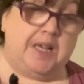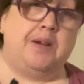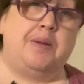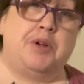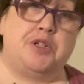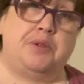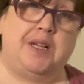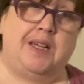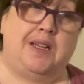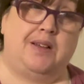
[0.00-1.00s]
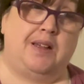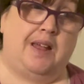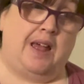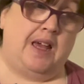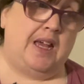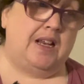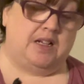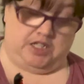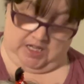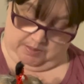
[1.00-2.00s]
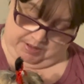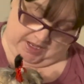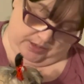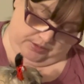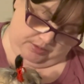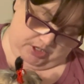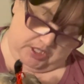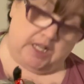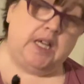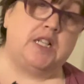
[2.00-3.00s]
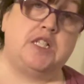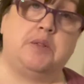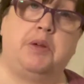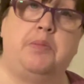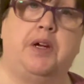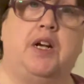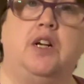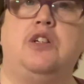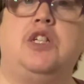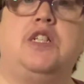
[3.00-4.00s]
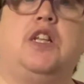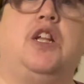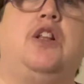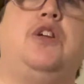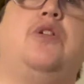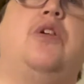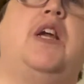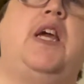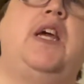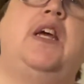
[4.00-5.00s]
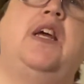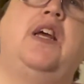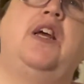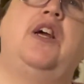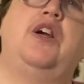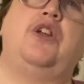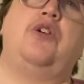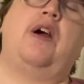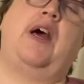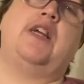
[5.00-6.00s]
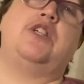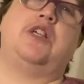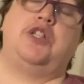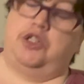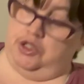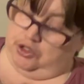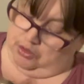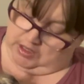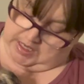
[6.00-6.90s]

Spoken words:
between 8 and 10 pounds when she gets to be bigger. She's a little Yorkie. Actually, she's Yorkie